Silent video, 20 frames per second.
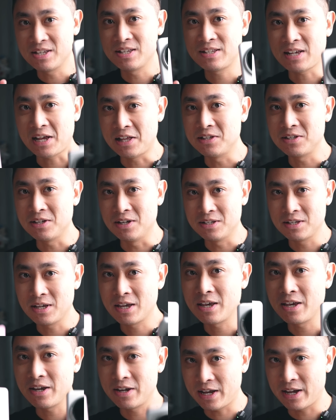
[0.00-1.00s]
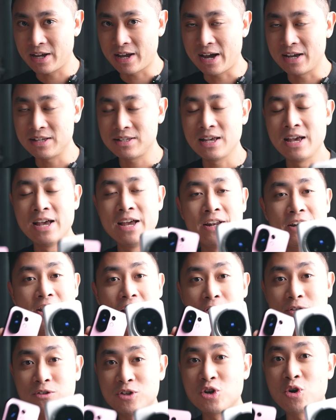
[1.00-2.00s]
sensors, hear that guys,
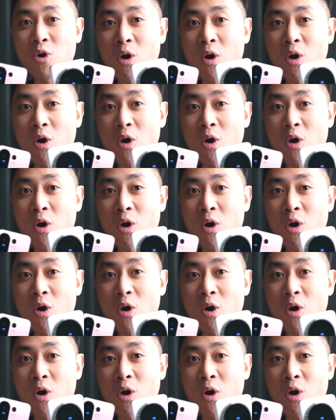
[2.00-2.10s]
they're using